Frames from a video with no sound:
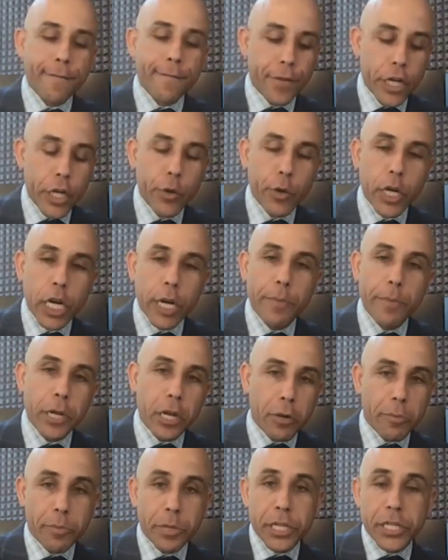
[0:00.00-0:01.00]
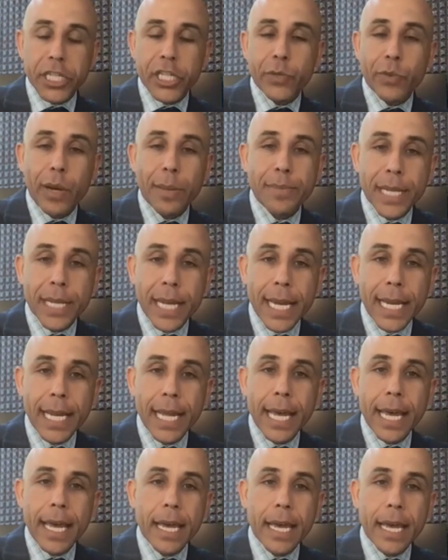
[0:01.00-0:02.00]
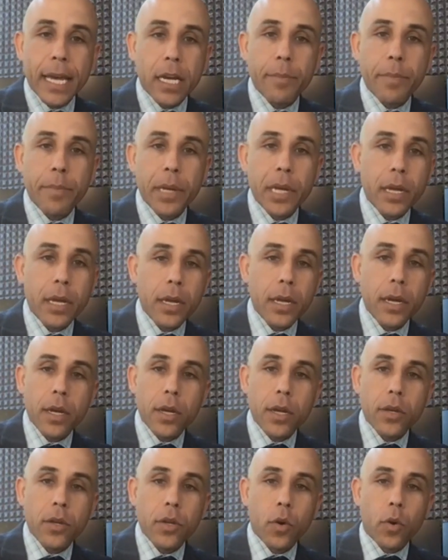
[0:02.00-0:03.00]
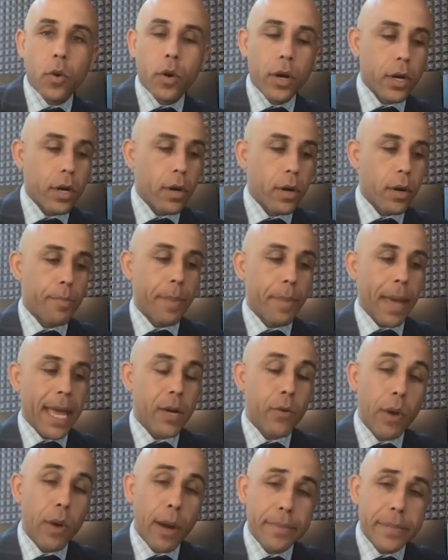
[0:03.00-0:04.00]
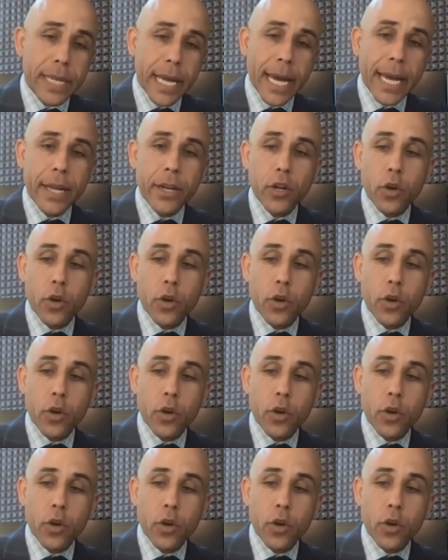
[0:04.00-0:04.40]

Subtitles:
For you, it could be your business website. It could be your bank website,